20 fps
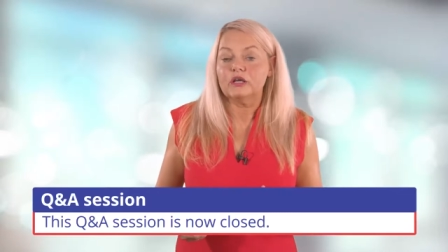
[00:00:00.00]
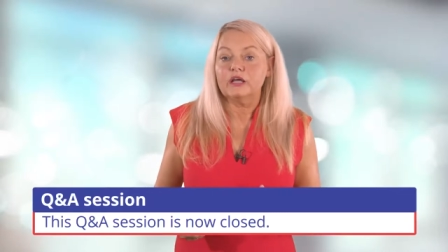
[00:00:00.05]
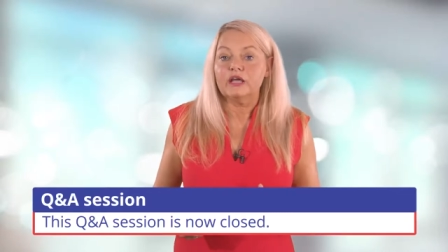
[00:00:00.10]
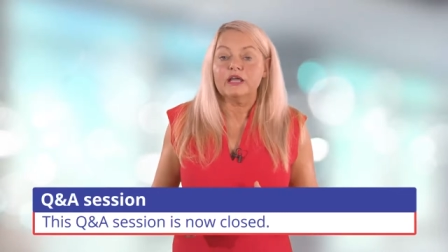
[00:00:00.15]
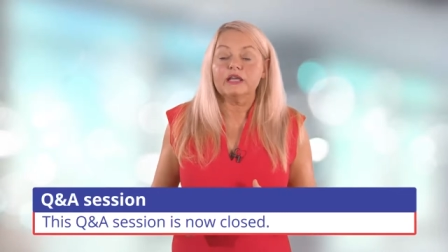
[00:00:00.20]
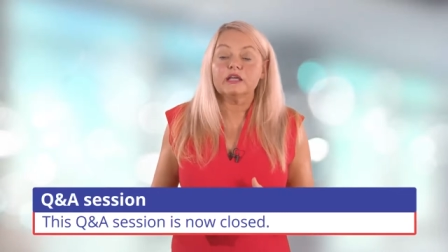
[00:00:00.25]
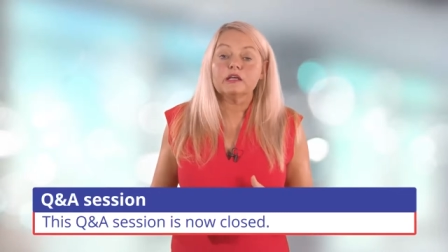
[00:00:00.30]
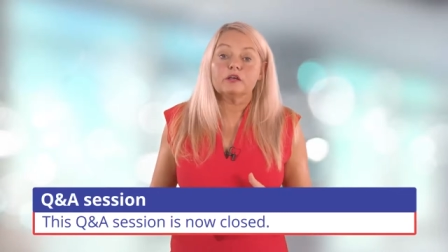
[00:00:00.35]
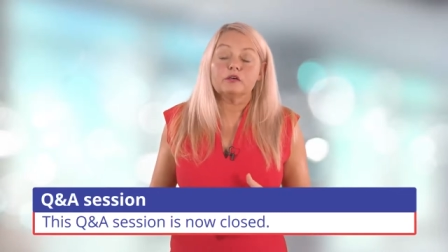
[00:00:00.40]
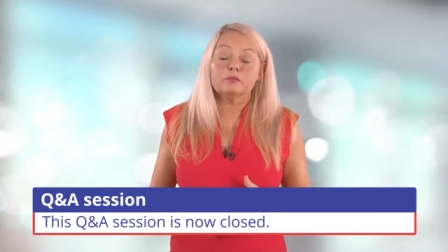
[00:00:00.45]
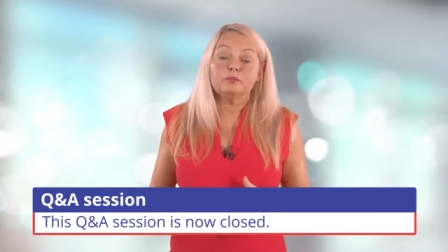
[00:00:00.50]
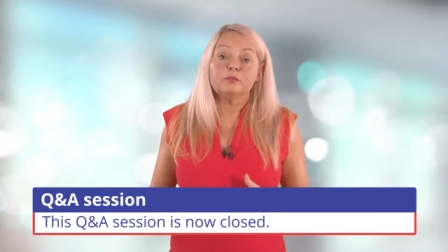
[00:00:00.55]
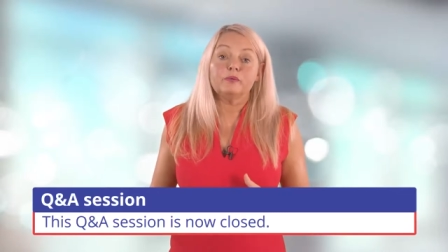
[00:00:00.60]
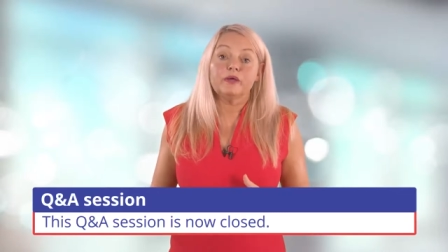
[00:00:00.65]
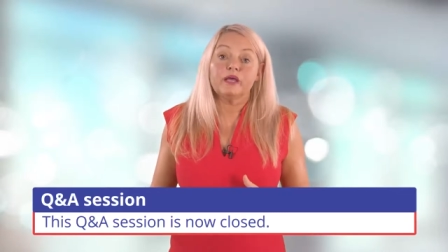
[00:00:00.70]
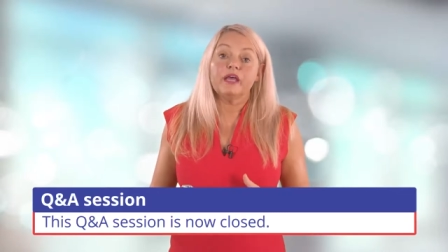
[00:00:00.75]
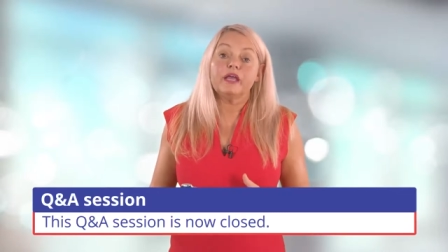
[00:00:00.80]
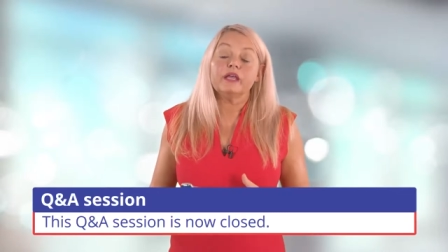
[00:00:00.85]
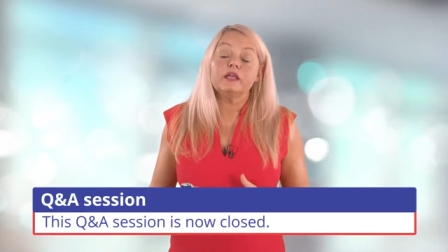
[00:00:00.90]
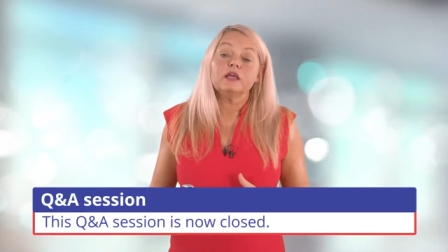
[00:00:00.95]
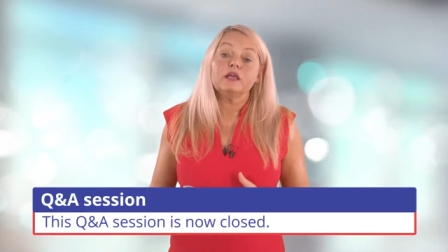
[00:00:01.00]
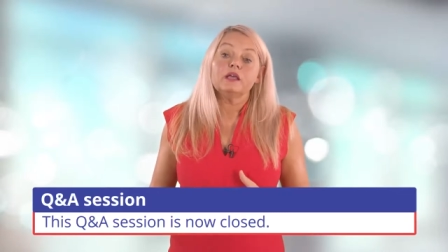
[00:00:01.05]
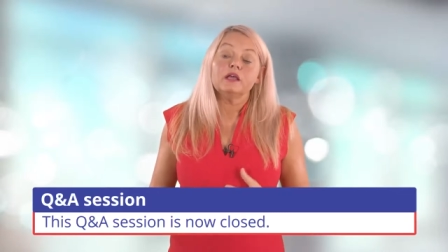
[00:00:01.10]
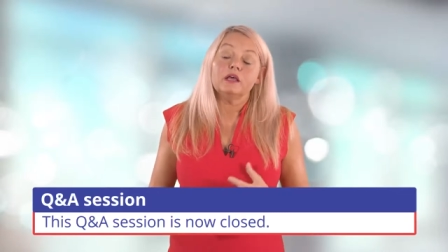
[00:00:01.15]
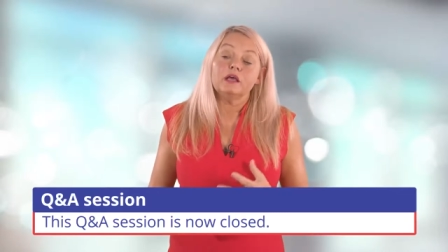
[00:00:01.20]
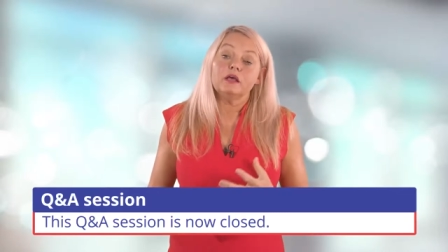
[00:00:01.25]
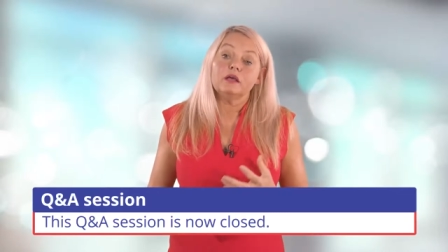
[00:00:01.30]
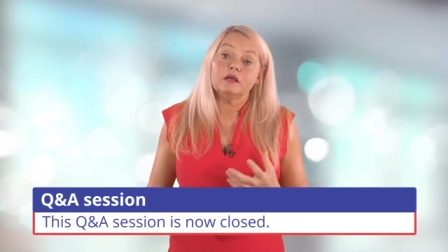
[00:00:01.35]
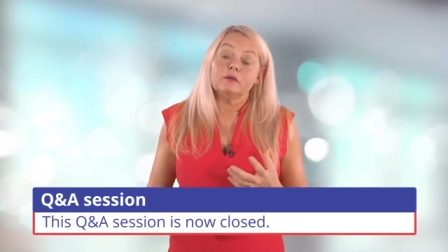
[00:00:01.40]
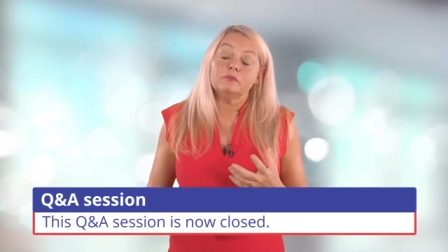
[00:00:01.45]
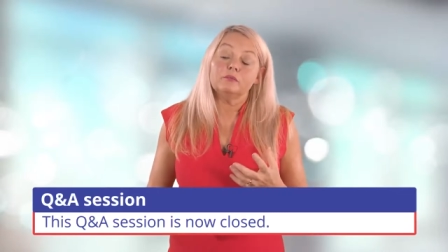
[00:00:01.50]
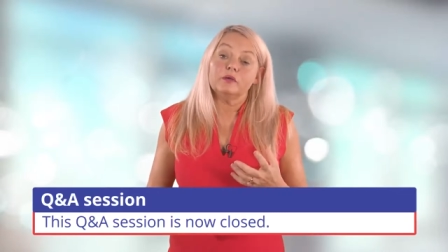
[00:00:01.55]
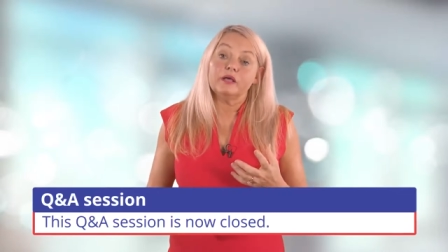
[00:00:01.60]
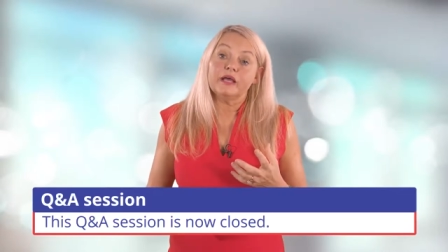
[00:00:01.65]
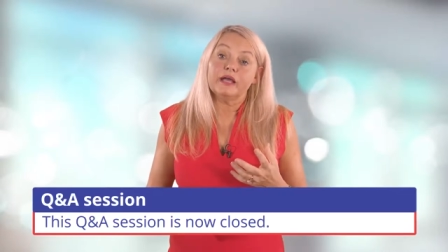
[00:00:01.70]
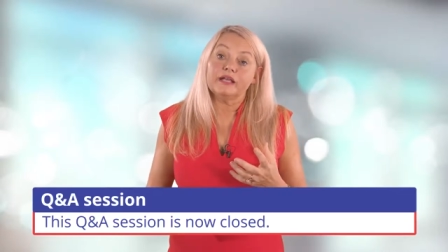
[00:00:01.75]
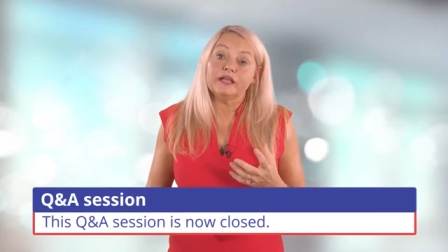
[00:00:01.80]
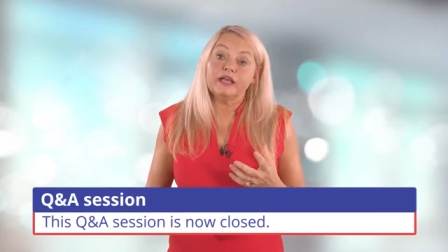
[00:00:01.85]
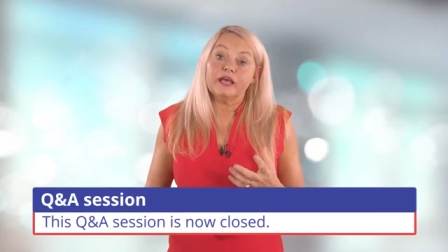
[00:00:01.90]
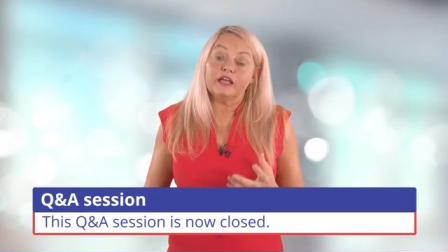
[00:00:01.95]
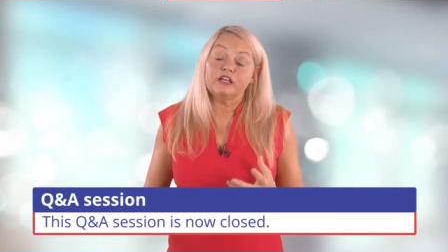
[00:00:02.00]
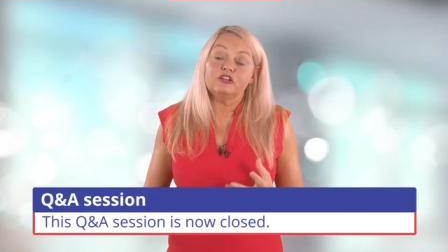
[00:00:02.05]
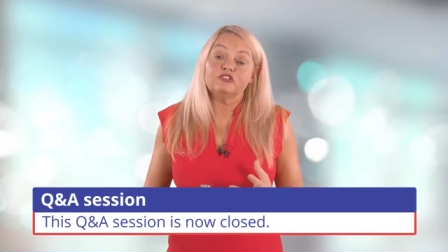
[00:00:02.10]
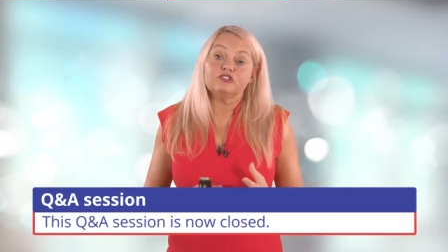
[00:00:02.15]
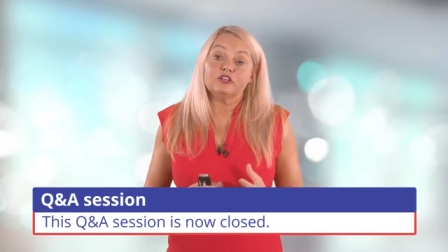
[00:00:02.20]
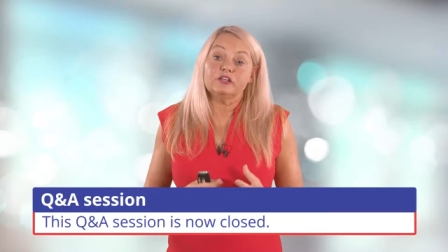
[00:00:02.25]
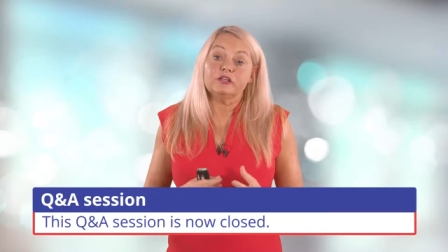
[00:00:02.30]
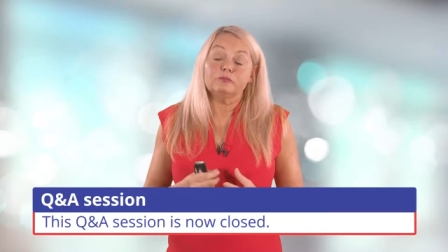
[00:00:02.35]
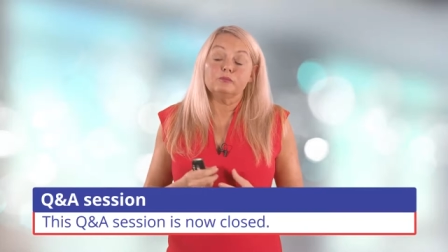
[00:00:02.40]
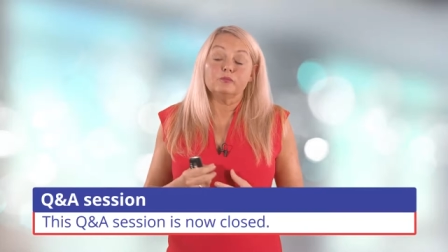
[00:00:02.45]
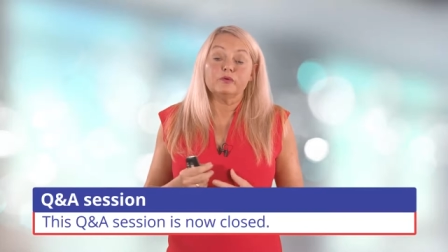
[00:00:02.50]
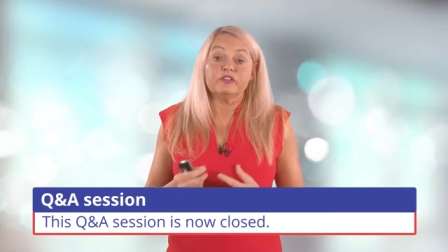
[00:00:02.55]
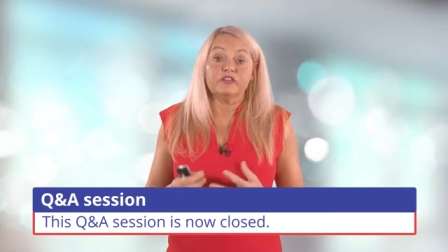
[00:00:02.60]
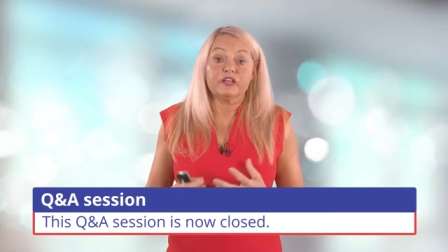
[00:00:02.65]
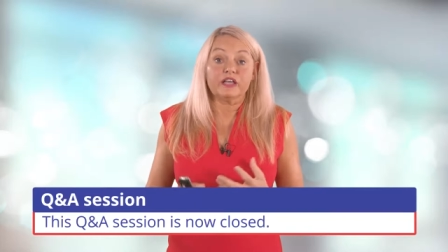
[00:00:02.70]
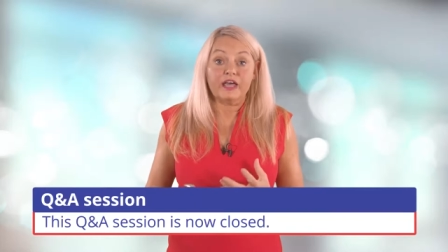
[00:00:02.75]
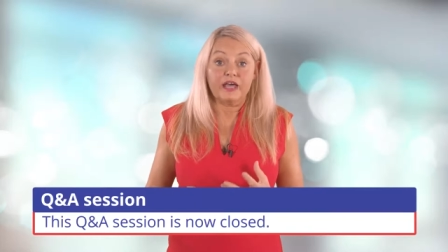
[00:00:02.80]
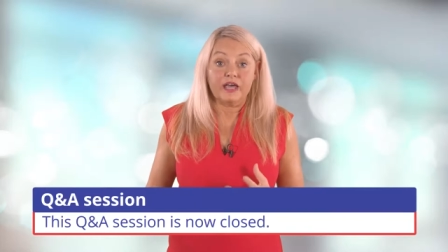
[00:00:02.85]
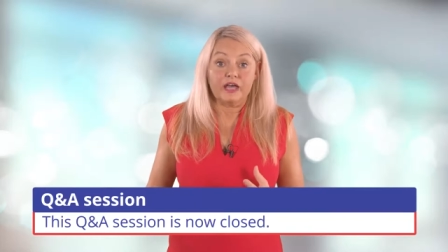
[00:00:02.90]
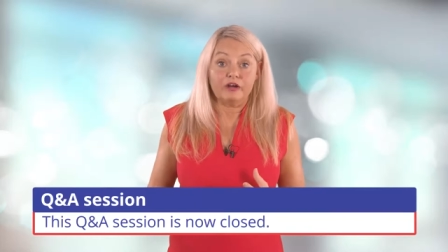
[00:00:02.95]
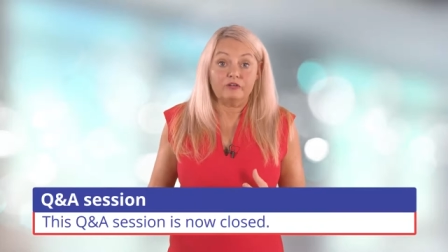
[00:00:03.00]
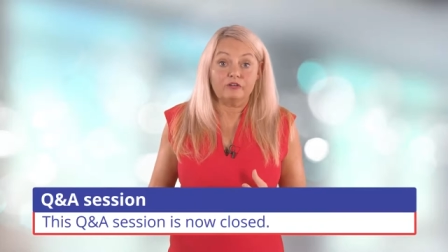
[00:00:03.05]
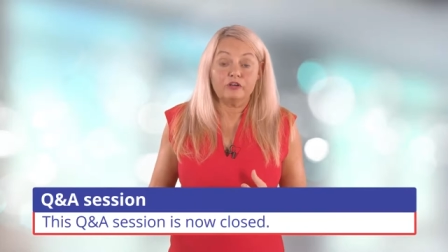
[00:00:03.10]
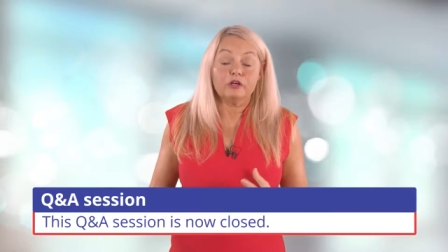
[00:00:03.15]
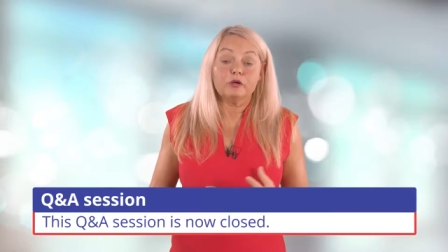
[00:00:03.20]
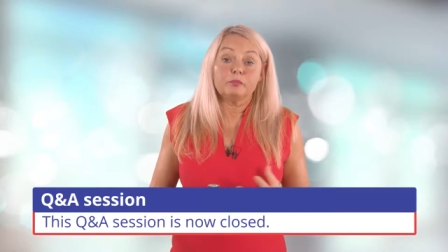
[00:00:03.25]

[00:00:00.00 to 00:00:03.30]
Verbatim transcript: It could be um, engaged in, with a carer,